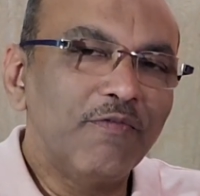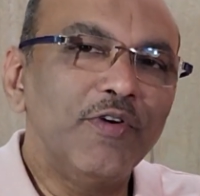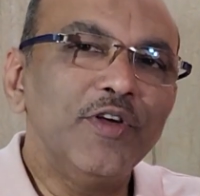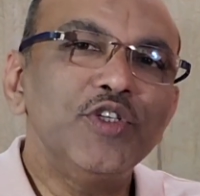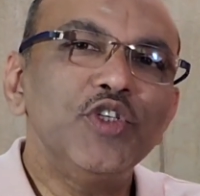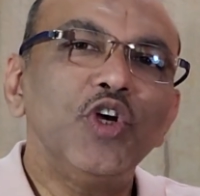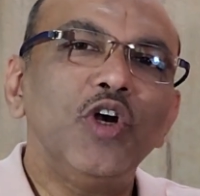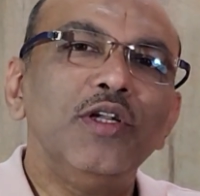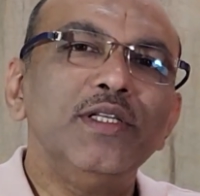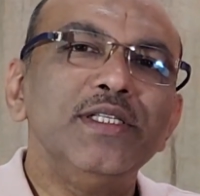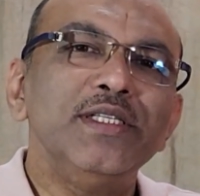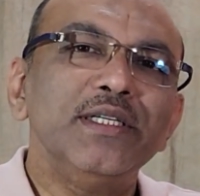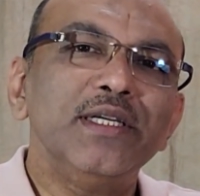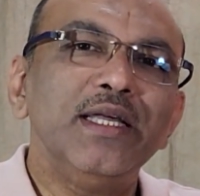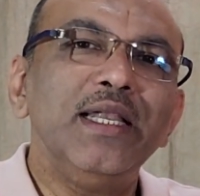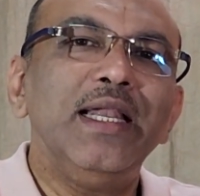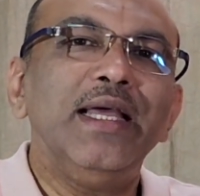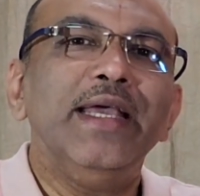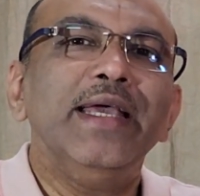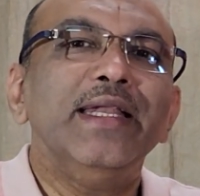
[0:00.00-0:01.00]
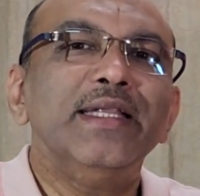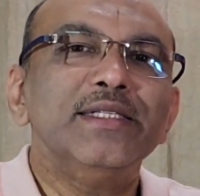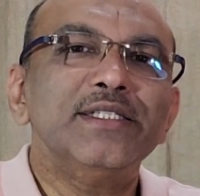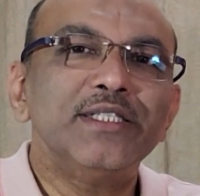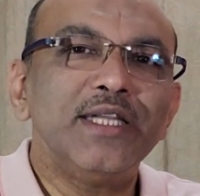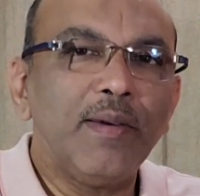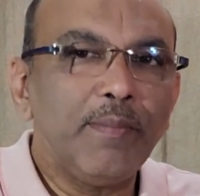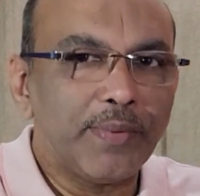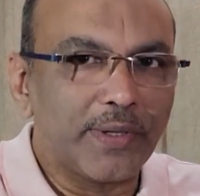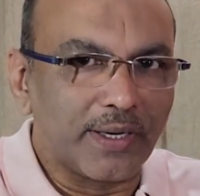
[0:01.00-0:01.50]
Physiological, it is
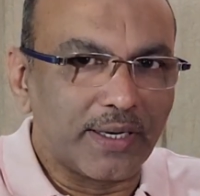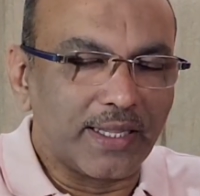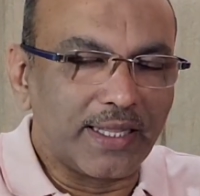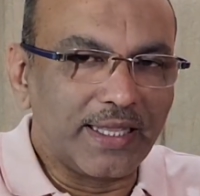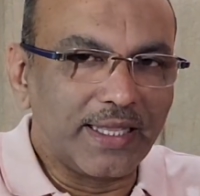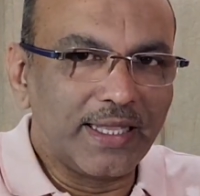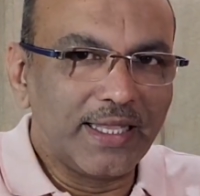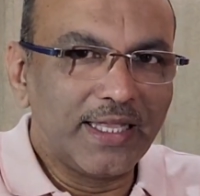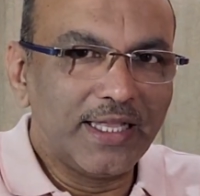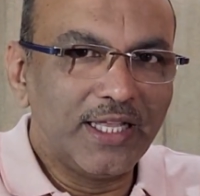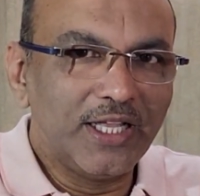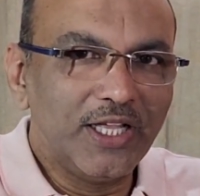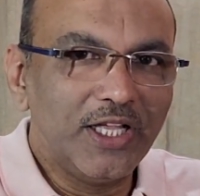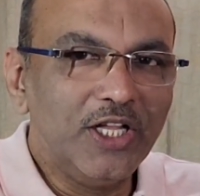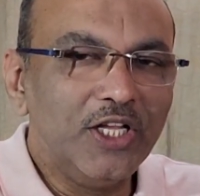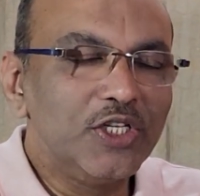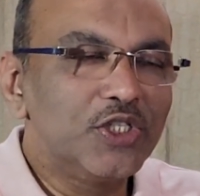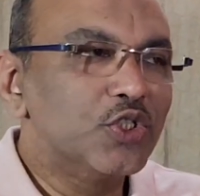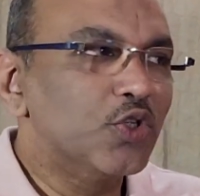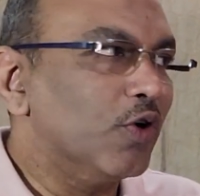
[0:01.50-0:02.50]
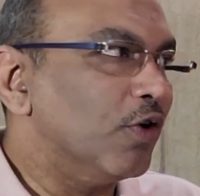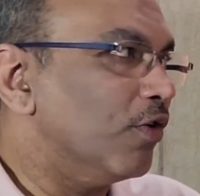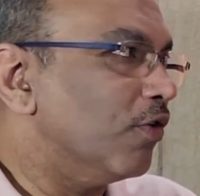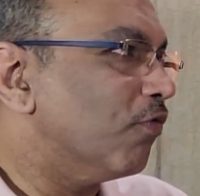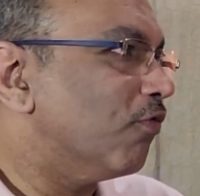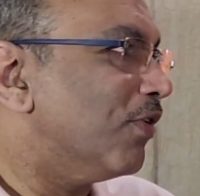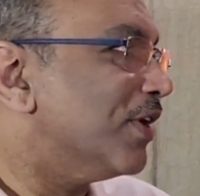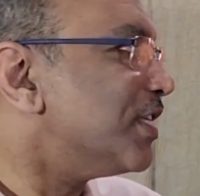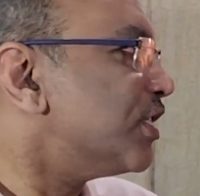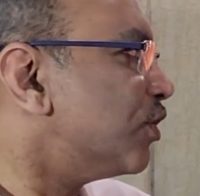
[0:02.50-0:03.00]
temporary.
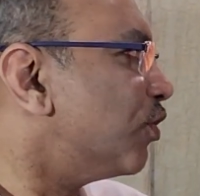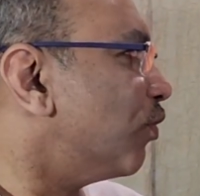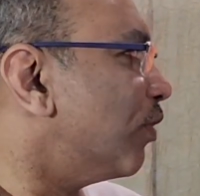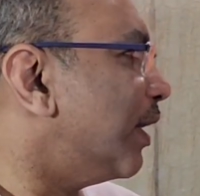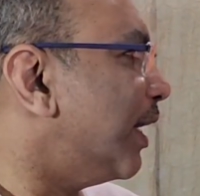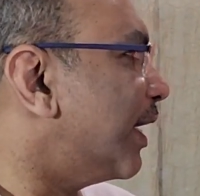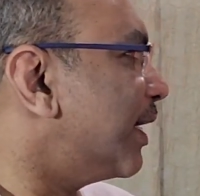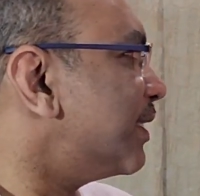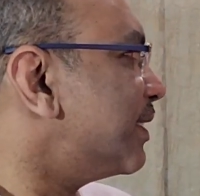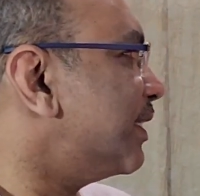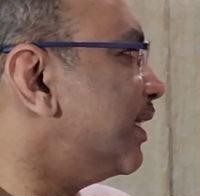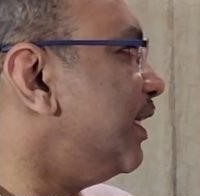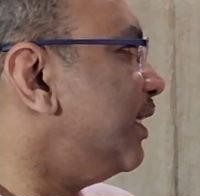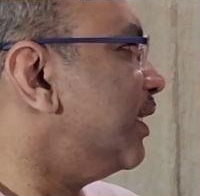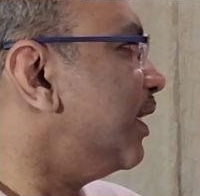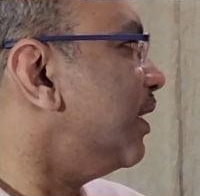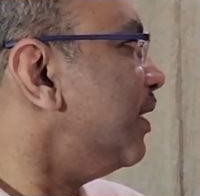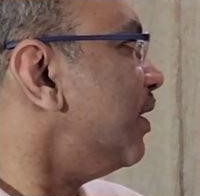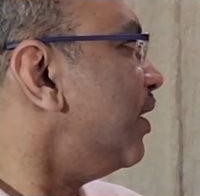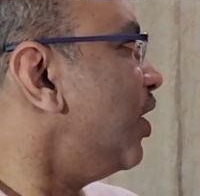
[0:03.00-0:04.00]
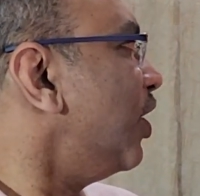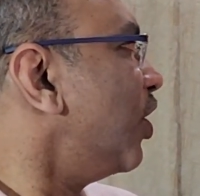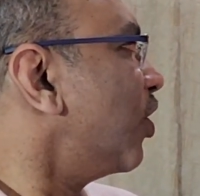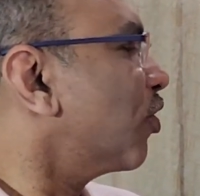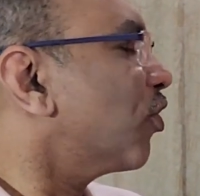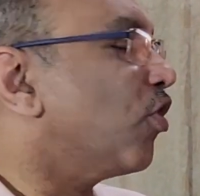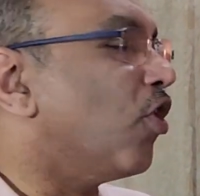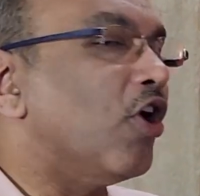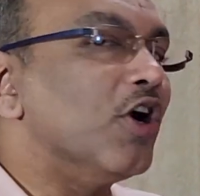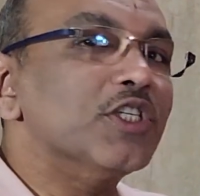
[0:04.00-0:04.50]
So first let us see the
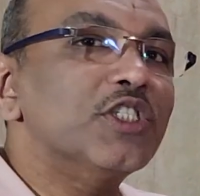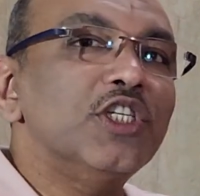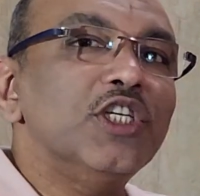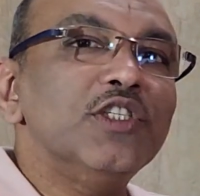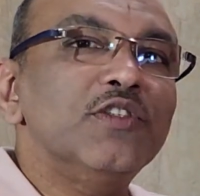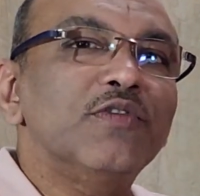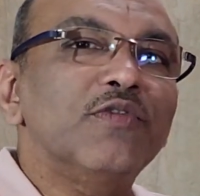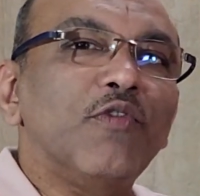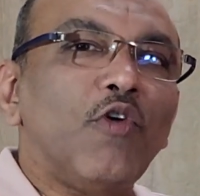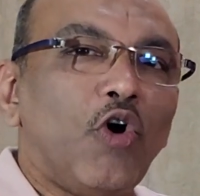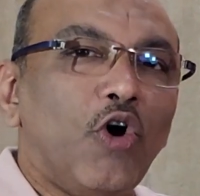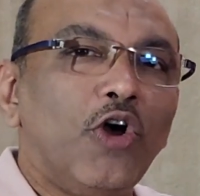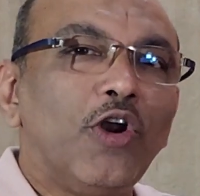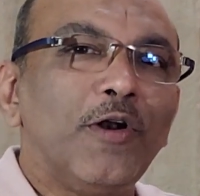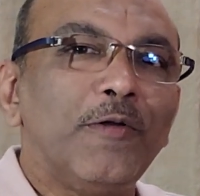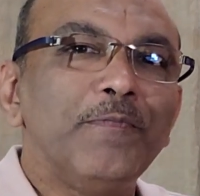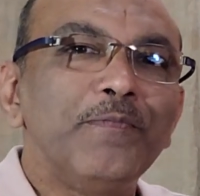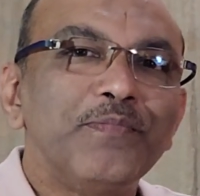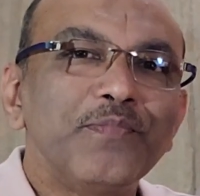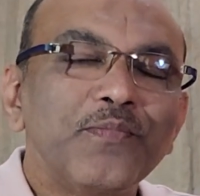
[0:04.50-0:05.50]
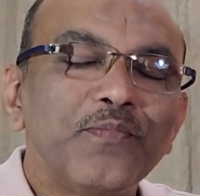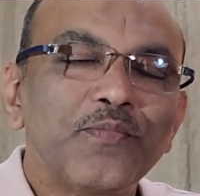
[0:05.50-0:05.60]
causes for